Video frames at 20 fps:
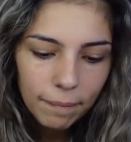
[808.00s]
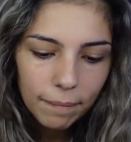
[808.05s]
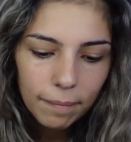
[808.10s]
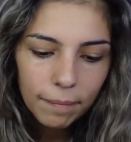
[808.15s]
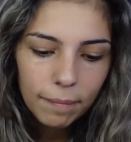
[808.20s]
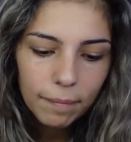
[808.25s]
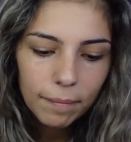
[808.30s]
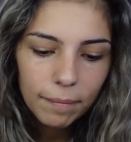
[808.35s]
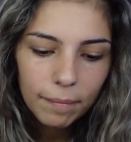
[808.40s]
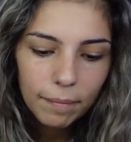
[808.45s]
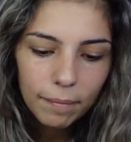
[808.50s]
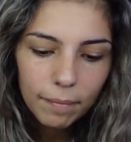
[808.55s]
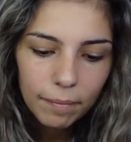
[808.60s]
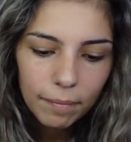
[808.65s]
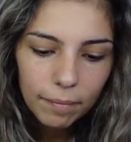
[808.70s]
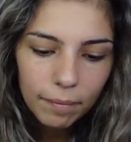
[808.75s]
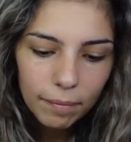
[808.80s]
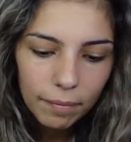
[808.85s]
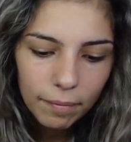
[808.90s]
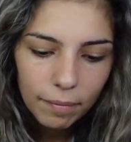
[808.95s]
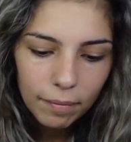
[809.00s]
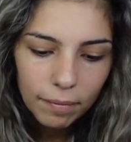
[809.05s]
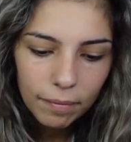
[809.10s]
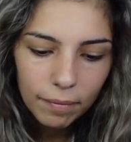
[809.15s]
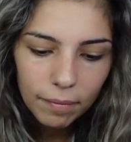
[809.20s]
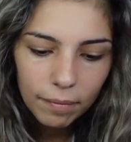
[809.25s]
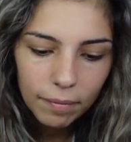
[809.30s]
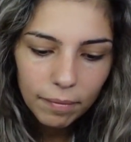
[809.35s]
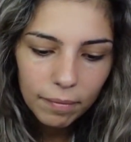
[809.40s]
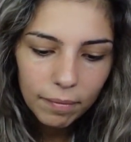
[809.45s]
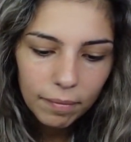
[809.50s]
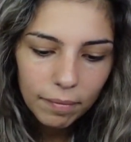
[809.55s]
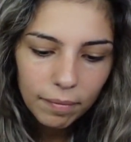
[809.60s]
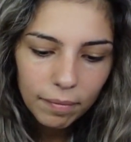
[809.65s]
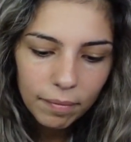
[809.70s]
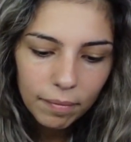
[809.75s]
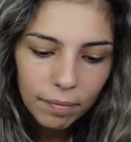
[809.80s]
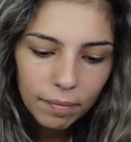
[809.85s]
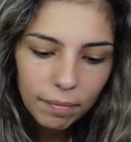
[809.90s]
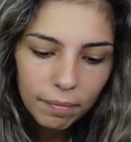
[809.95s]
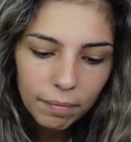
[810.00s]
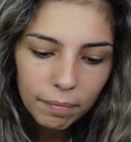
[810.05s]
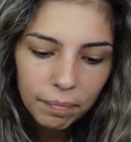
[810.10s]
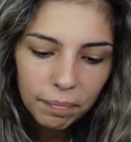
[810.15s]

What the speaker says: This person isn't speaking.